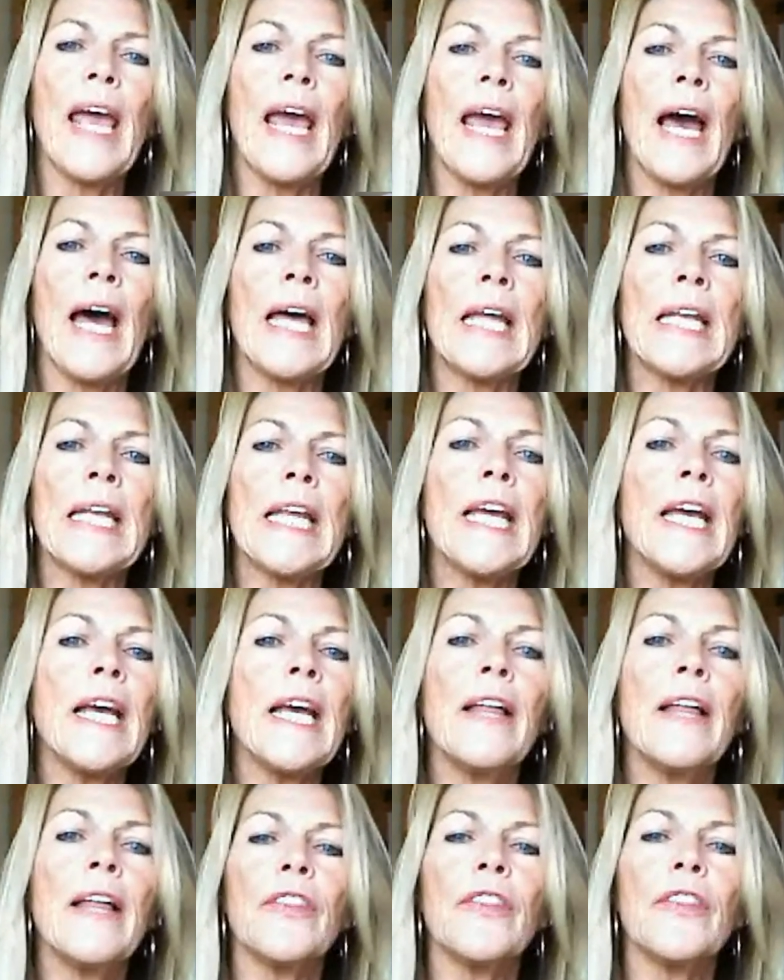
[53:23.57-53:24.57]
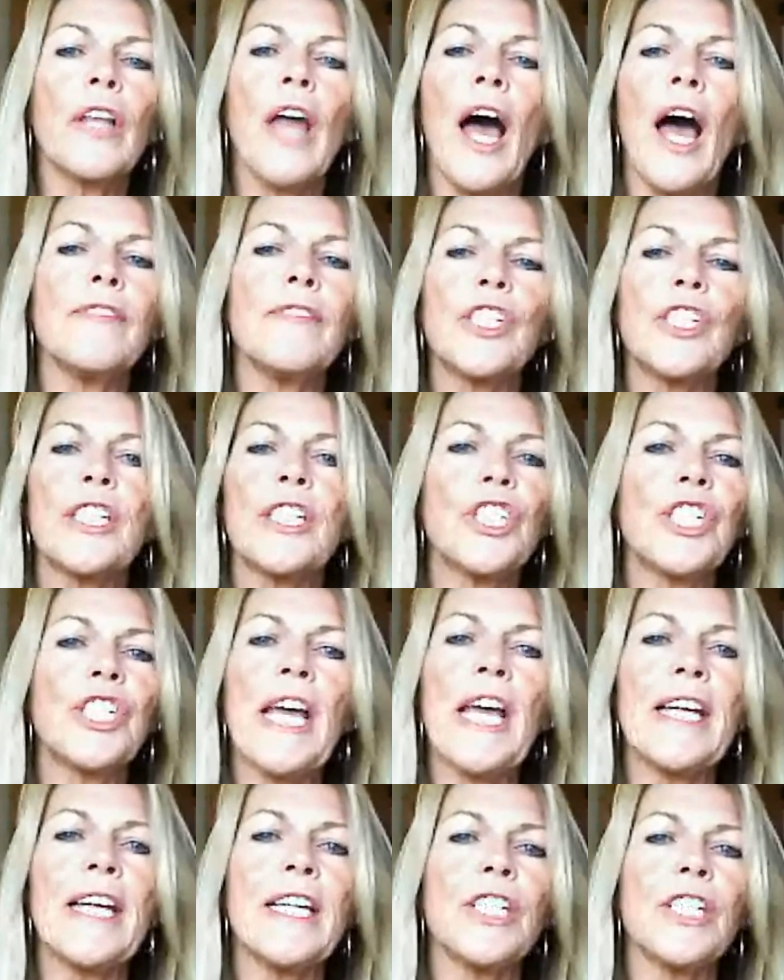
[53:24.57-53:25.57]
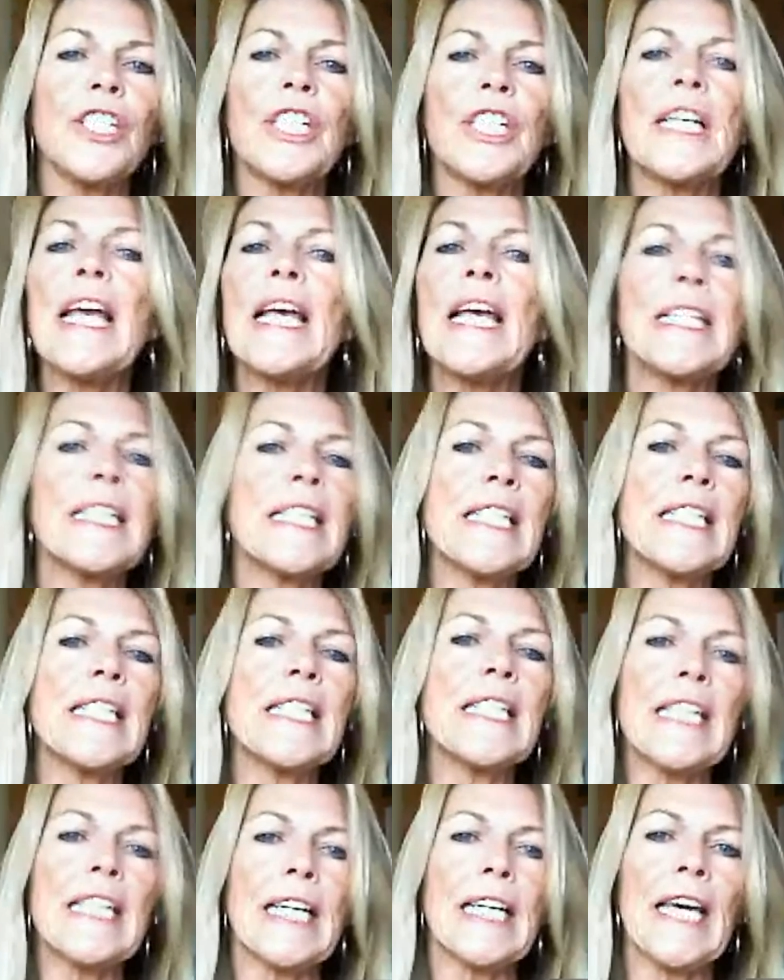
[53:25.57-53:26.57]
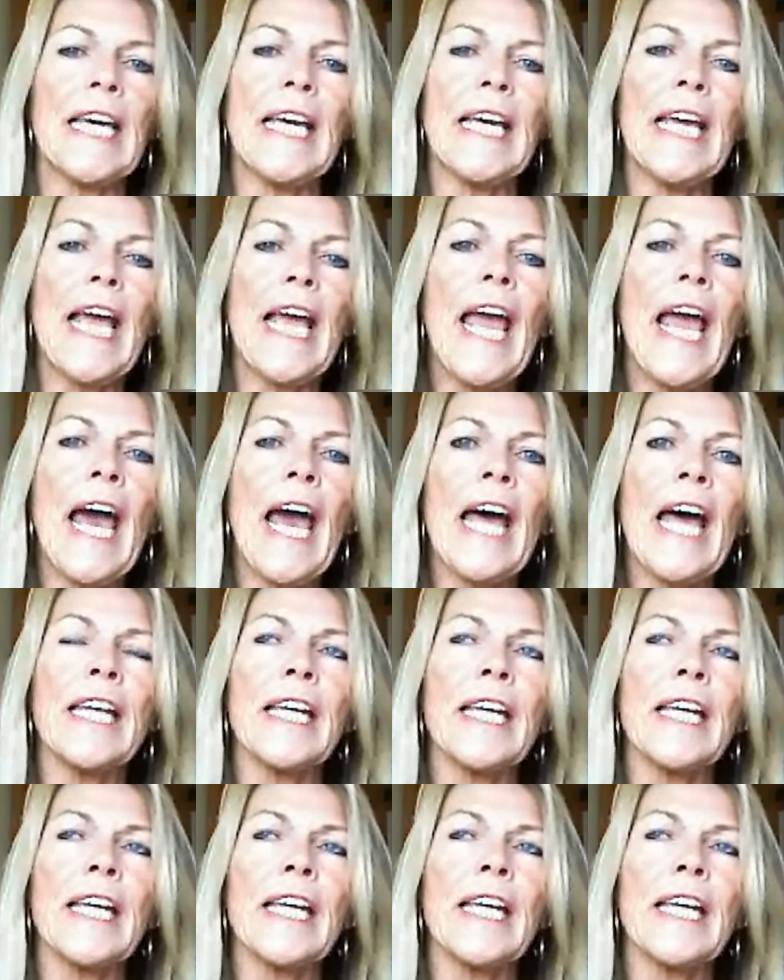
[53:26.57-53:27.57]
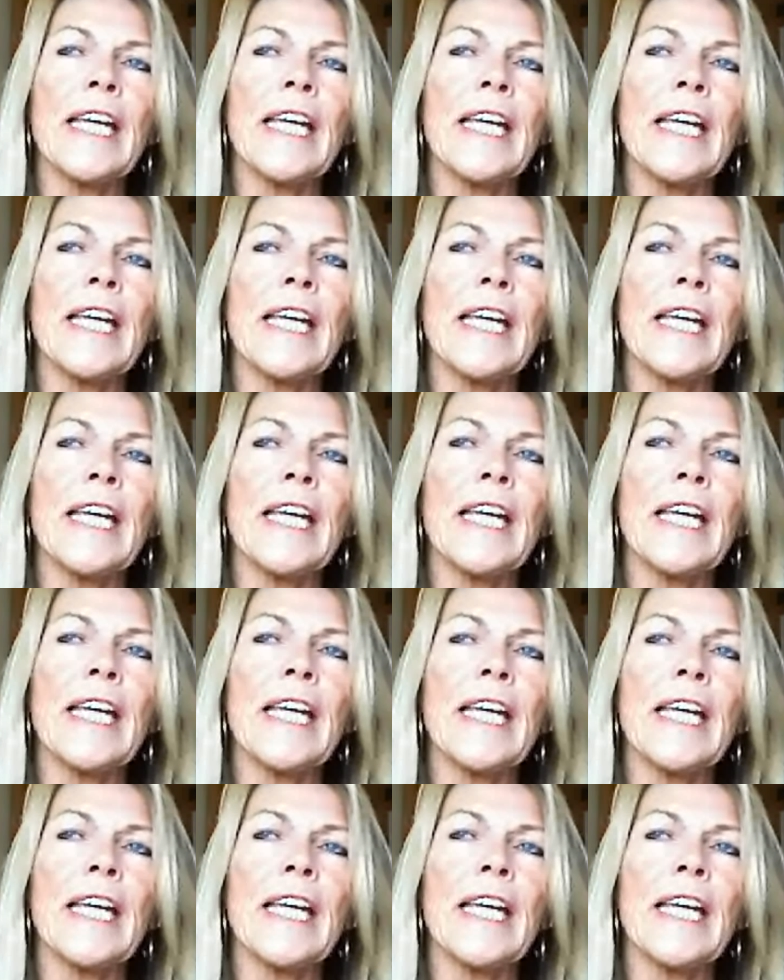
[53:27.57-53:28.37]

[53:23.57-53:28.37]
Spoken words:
And their lives just changed instantly. And just